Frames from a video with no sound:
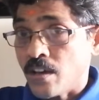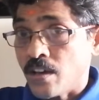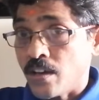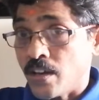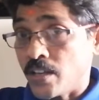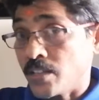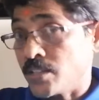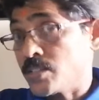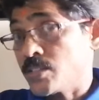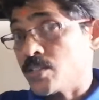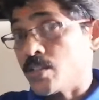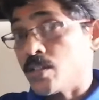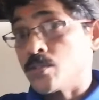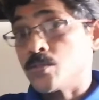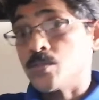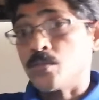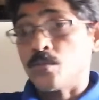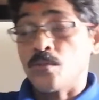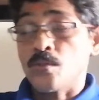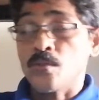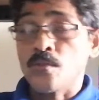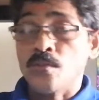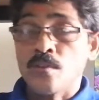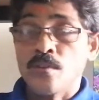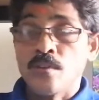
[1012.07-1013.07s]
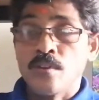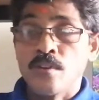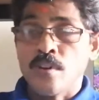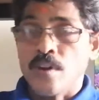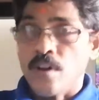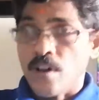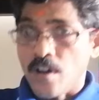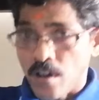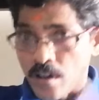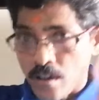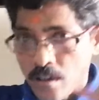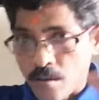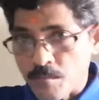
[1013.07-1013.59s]
like this also
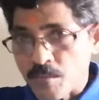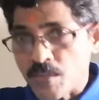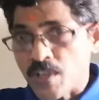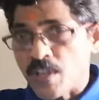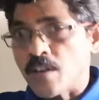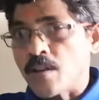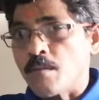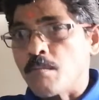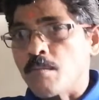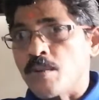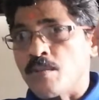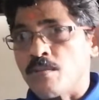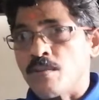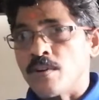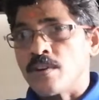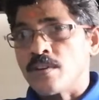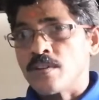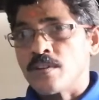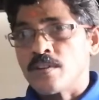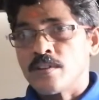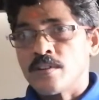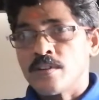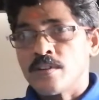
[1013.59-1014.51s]
I am the number one.